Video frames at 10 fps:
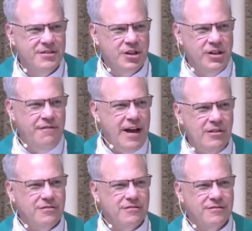to live out
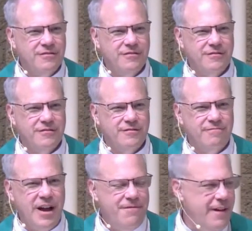
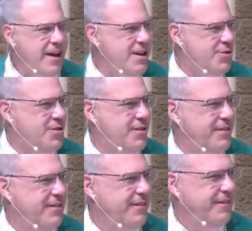my faith?
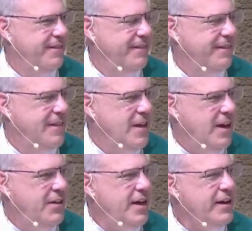
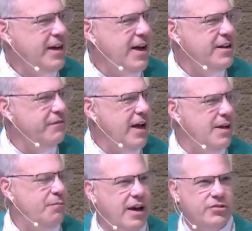And that kind of
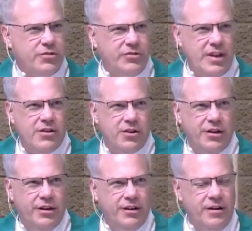got Pastor Zehnder
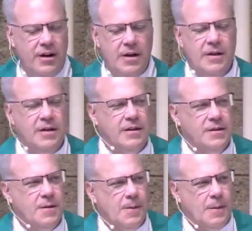here
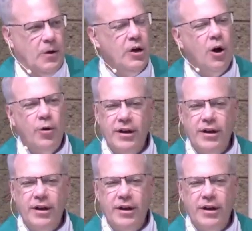going